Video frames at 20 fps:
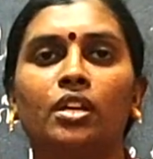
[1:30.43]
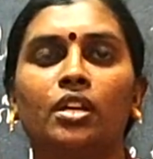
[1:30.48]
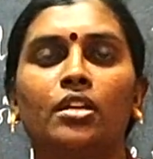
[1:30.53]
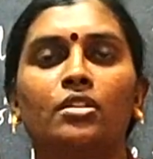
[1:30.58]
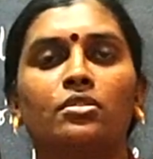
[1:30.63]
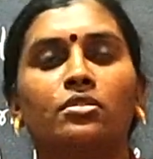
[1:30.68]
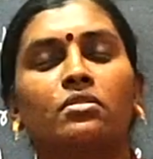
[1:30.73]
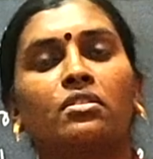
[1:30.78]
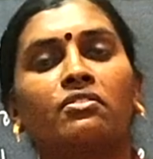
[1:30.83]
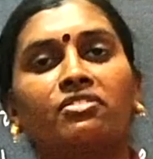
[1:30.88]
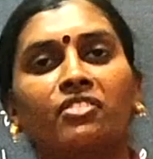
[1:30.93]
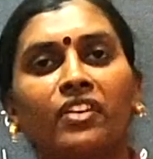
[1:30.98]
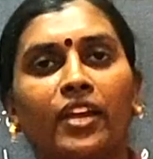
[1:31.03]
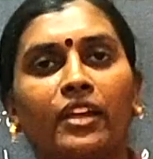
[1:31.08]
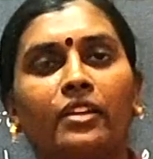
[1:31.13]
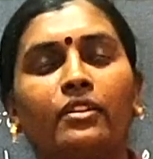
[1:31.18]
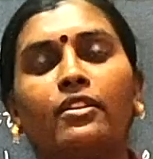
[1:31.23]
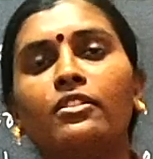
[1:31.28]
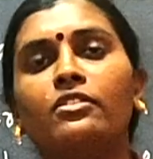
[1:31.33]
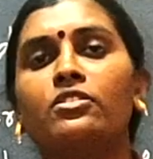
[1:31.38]
so the
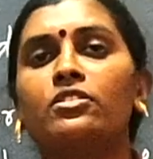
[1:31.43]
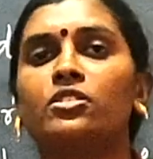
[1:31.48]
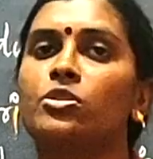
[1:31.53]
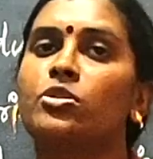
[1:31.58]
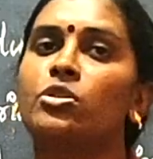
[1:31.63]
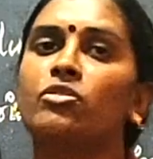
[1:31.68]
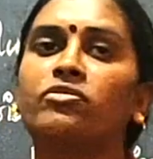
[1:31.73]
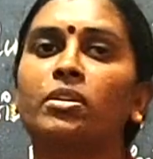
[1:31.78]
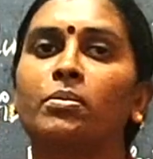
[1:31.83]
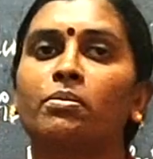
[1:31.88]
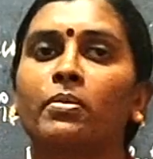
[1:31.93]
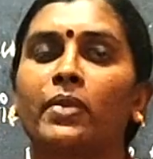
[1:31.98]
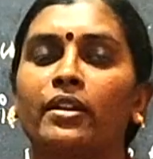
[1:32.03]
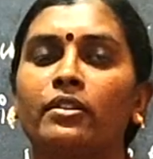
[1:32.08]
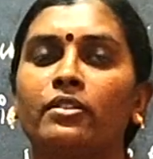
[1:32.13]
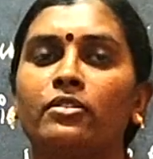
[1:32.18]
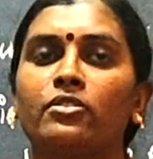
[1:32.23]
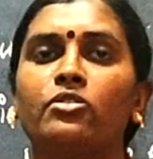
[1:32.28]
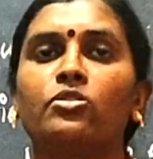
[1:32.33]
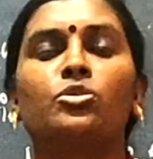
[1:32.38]
final stage of the
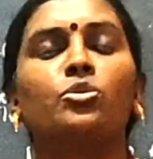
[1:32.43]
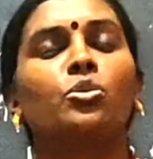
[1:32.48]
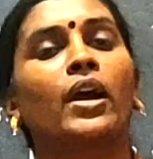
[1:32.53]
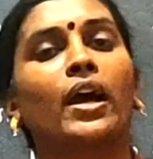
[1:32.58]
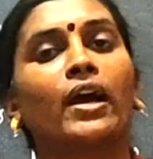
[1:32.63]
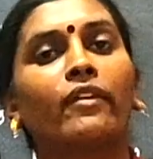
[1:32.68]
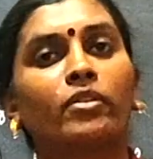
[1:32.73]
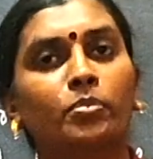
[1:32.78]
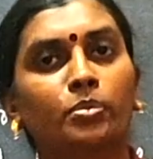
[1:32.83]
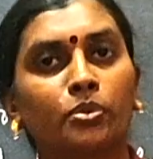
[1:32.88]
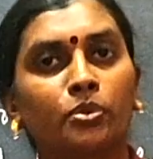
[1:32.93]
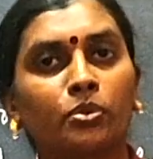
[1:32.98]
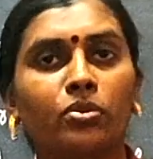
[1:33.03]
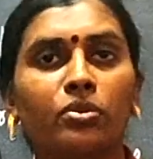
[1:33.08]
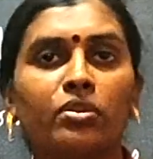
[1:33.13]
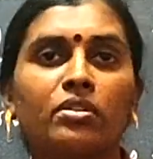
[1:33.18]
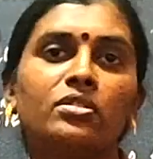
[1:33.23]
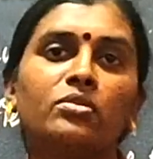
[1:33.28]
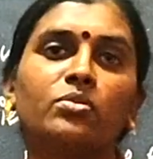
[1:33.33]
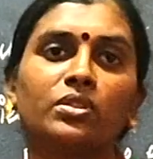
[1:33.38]
man to have a
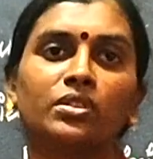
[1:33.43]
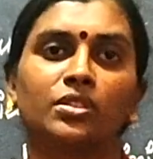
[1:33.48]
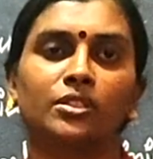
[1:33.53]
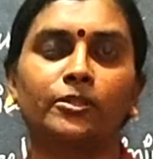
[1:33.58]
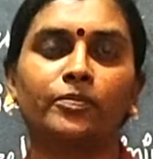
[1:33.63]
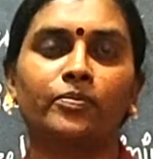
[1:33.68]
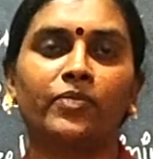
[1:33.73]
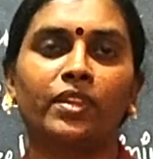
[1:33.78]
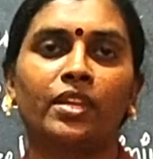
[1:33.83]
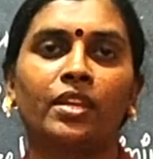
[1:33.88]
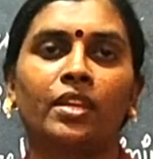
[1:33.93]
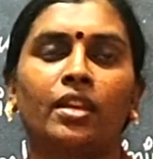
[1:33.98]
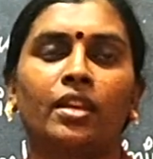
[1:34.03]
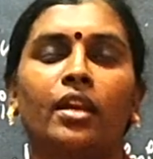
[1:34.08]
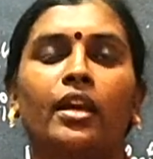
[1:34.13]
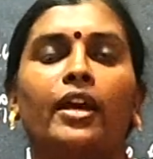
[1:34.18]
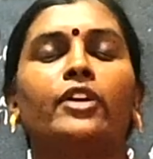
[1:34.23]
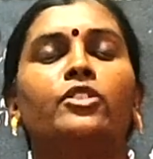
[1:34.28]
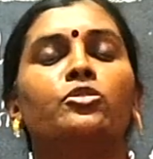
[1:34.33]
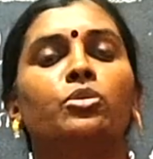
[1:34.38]
progress within
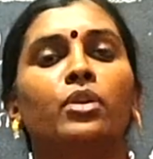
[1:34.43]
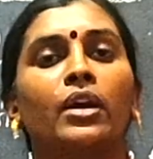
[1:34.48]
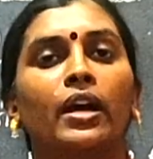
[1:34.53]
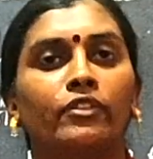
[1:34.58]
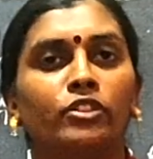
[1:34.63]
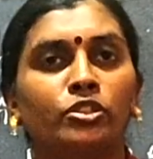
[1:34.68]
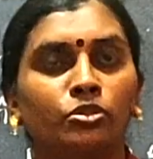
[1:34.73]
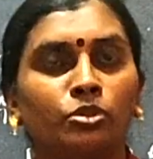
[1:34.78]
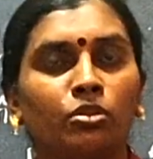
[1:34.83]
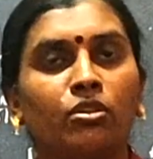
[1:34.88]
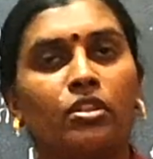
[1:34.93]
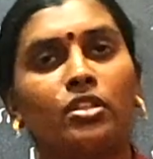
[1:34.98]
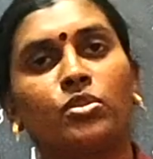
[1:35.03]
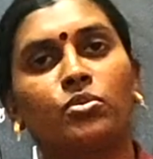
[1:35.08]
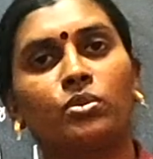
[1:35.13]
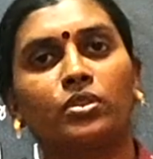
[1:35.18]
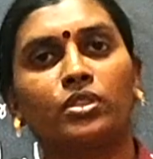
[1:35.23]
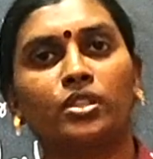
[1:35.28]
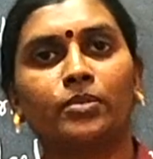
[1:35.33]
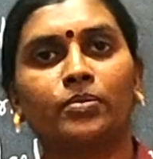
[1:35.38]
and to have a knowledge
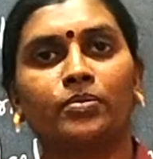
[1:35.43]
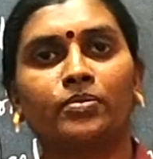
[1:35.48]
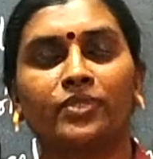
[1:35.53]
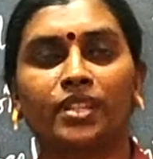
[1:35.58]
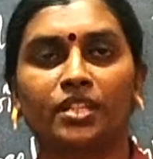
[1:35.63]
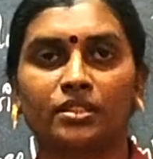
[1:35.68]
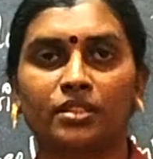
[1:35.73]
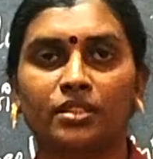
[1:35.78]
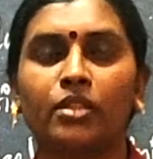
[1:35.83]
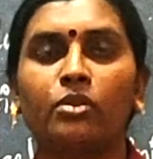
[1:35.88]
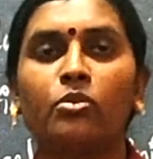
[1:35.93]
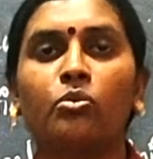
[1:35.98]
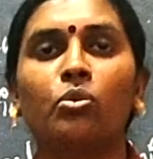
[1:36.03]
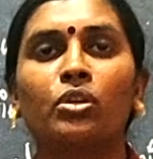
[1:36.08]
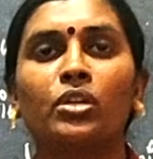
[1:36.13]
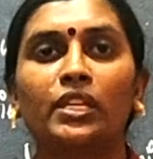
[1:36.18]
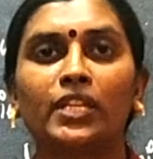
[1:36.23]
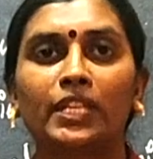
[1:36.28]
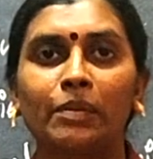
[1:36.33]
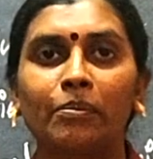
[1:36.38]
within, the thing what
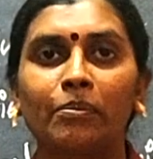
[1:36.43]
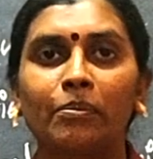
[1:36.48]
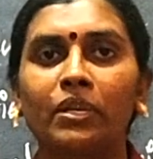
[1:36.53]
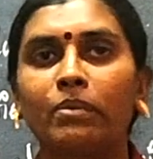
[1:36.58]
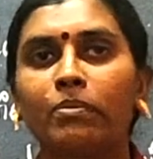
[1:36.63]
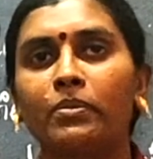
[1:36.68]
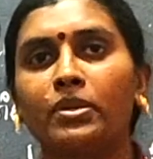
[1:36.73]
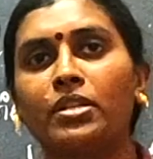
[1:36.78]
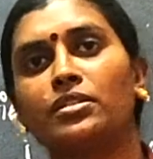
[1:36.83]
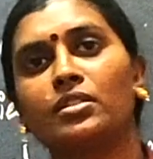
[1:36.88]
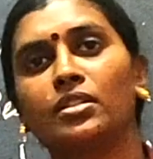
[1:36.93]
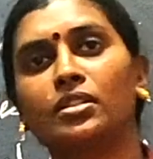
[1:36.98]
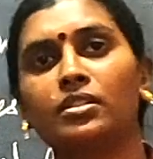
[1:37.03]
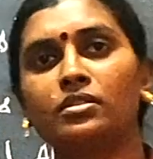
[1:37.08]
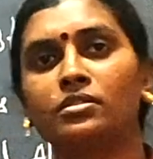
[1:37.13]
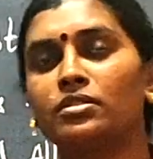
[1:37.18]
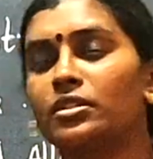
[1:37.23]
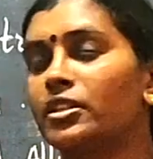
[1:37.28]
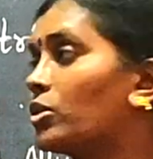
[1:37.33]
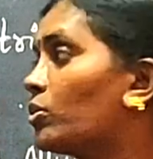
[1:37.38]
he implemented
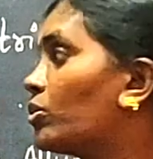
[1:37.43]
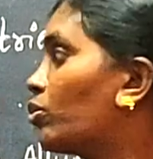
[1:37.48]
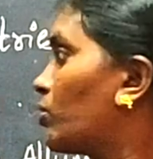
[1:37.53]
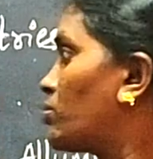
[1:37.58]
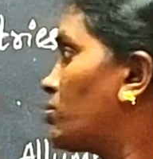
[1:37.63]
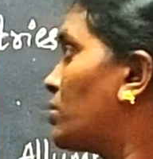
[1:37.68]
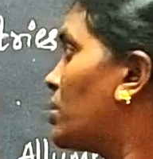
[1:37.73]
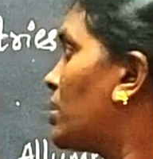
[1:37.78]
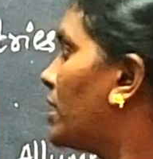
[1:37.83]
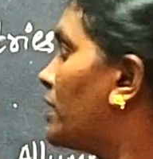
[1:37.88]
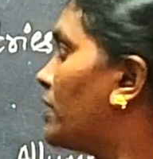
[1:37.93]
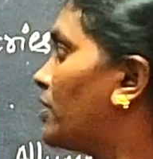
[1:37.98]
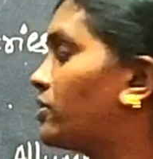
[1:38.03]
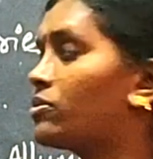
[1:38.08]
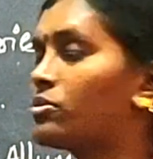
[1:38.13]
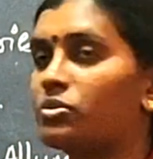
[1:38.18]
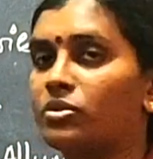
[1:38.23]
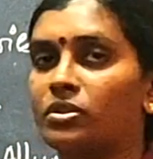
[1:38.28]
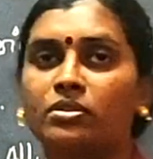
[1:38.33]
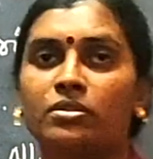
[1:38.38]
is it was the
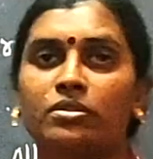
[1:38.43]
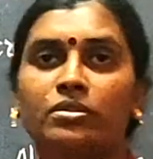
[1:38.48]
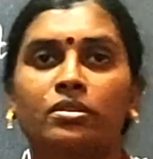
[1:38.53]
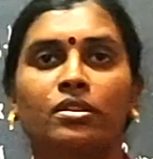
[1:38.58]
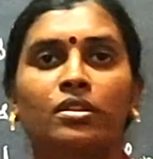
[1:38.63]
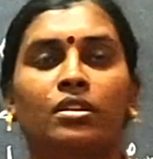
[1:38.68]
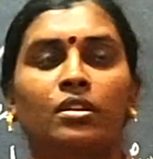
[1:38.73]
industries.